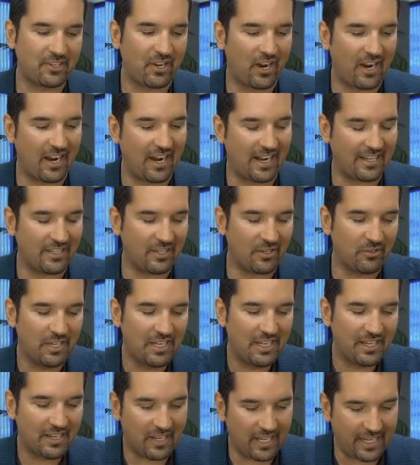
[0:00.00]
card and you
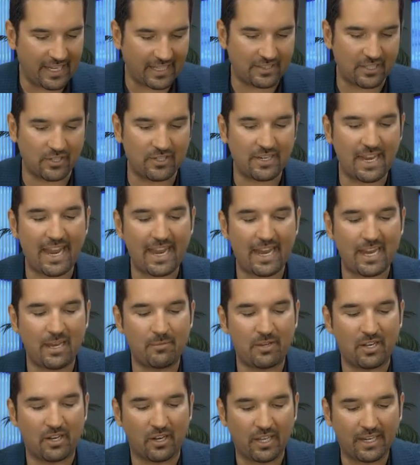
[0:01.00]
look at their
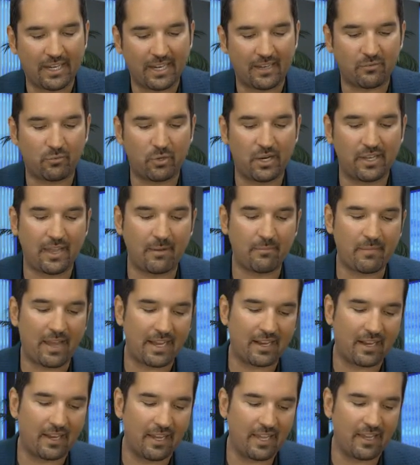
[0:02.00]
name, you look at where they
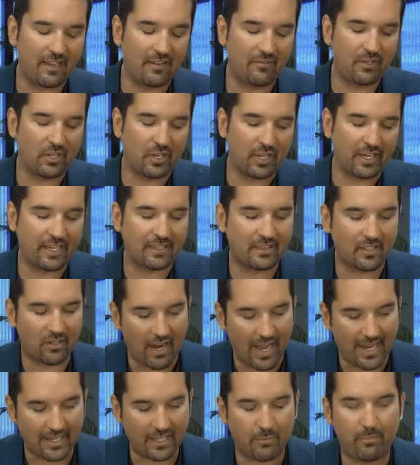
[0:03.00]
might live, you look at their
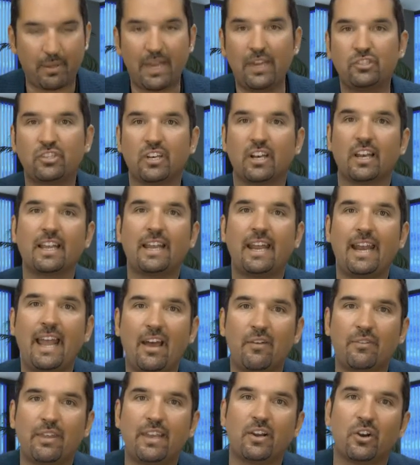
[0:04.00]
occupation, you look at
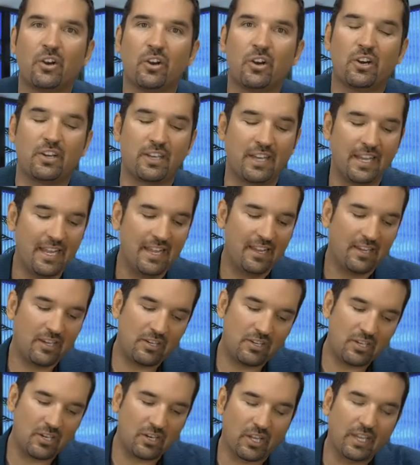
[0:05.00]
how they heard,
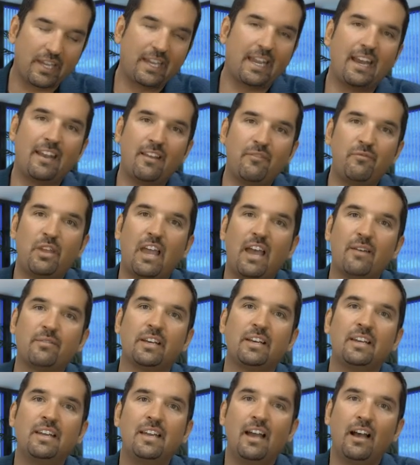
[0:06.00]
you look at if you have
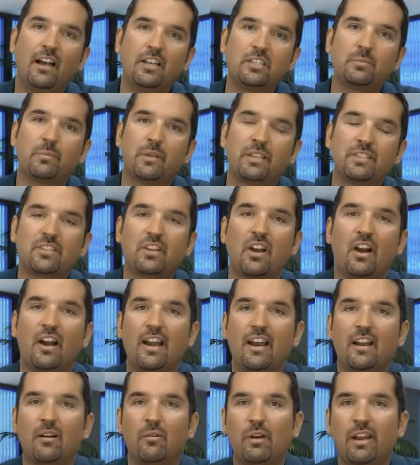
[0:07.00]
a husband's
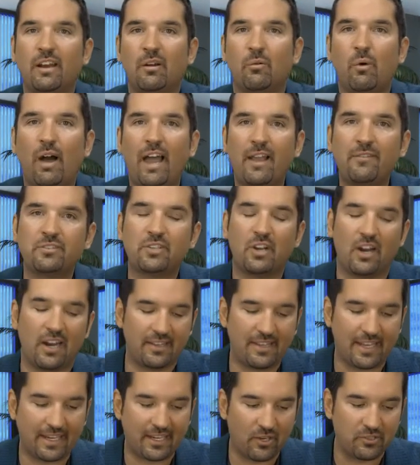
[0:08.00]
card and a wife's
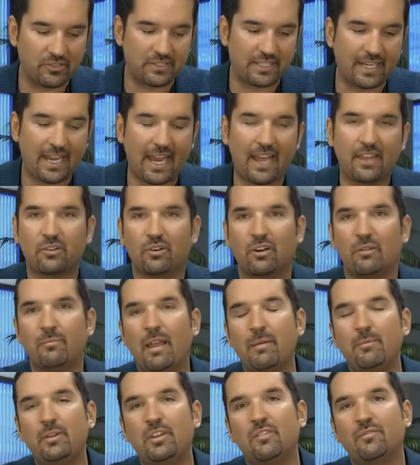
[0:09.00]
card that goes together, or
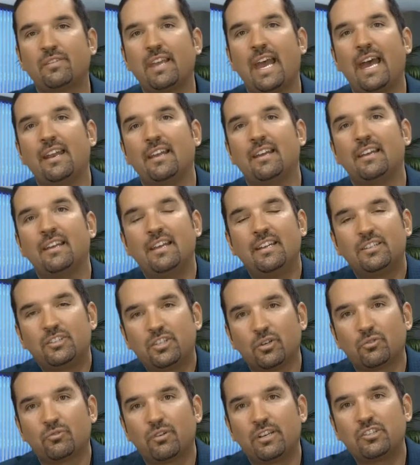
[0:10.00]
maybe you've got a
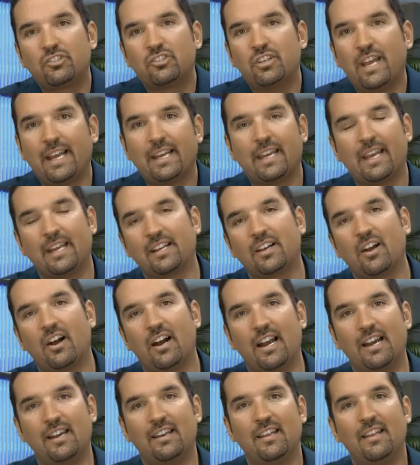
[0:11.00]
children's check-in
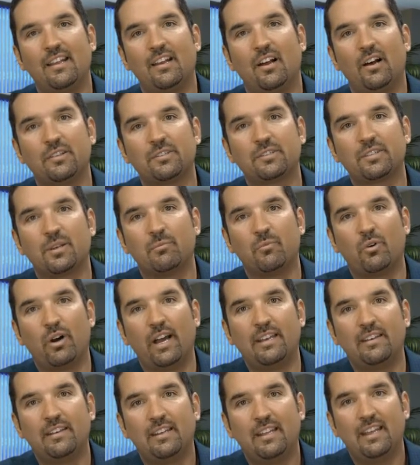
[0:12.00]
card on
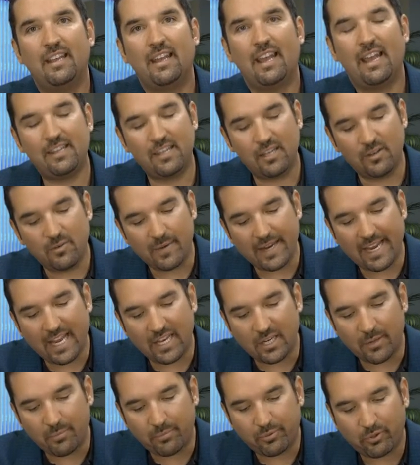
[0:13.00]
someone, and then you
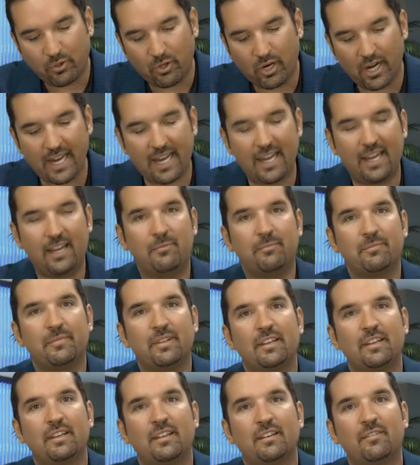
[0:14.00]
begin to pray
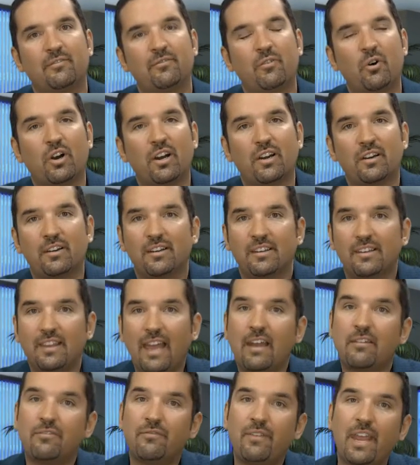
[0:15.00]
for
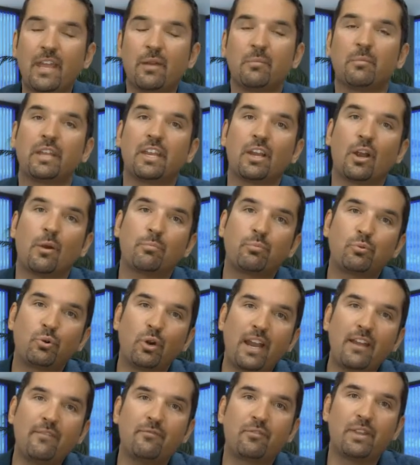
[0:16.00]
that family or
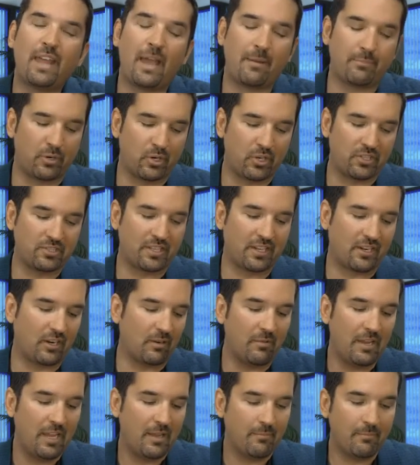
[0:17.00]
pray for that person,
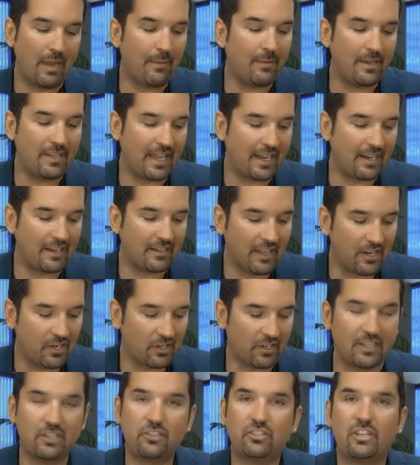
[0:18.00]
or maybe they
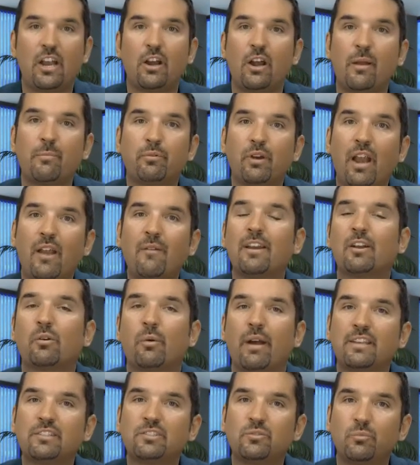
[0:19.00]
literally shared a prayer
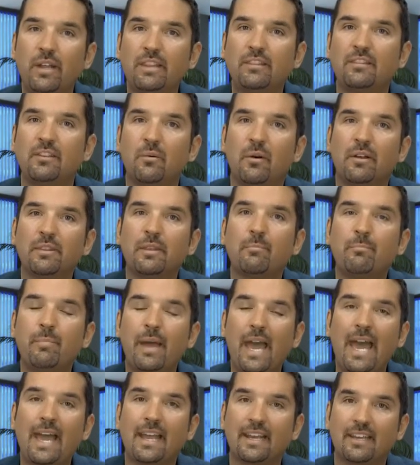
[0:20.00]
request with you on the
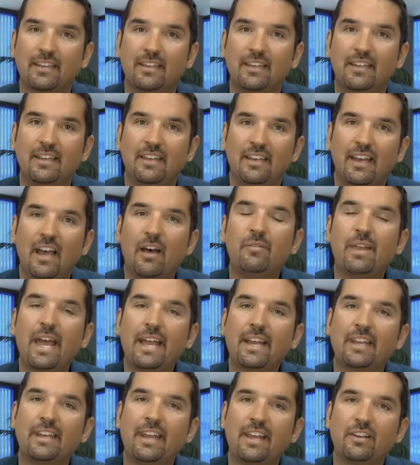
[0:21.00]
back of
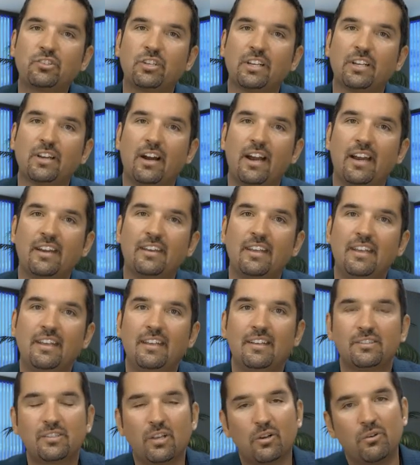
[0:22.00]
that connection card.
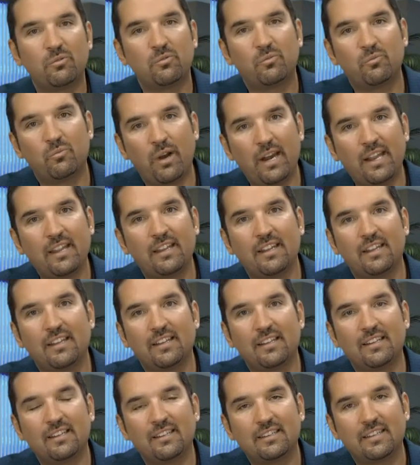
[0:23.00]
So one of
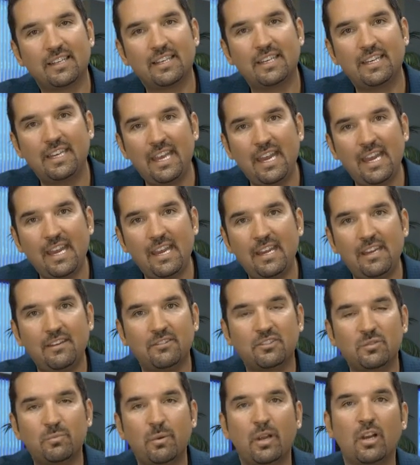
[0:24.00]
the key
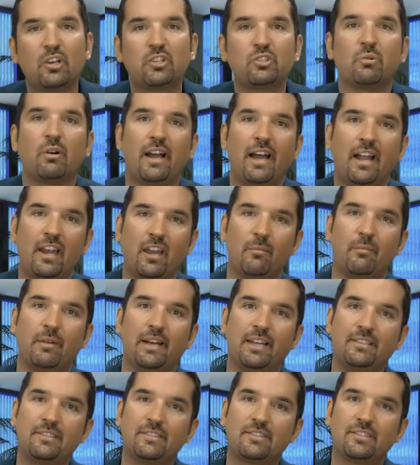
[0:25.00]
spiritual
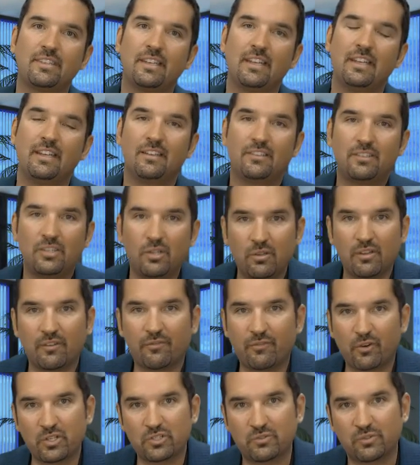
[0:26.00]
elements to the
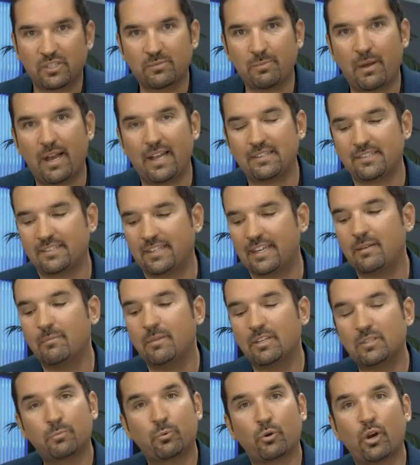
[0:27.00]
first response
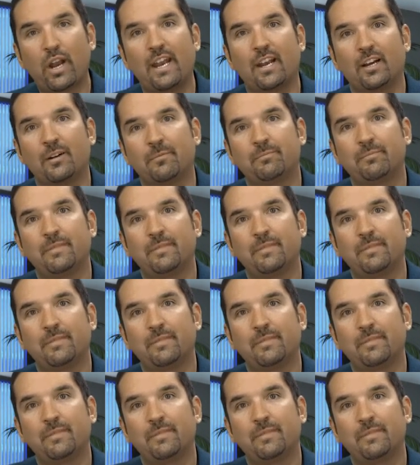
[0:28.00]
team is prayer.